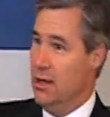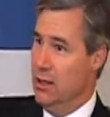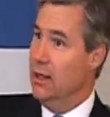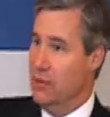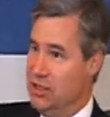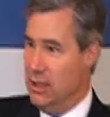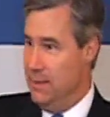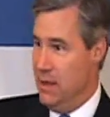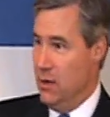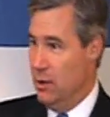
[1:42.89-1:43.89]
you know, the
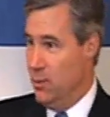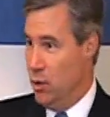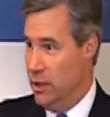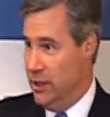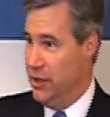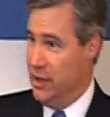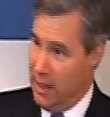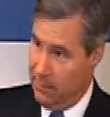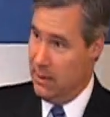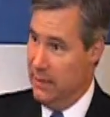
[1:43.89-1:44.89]
CBO reported that the
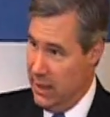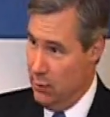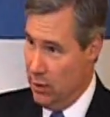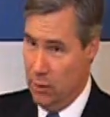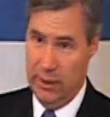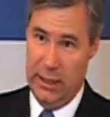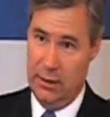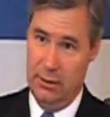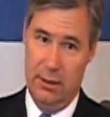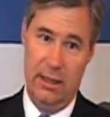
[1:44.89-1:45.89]
Help Committee will only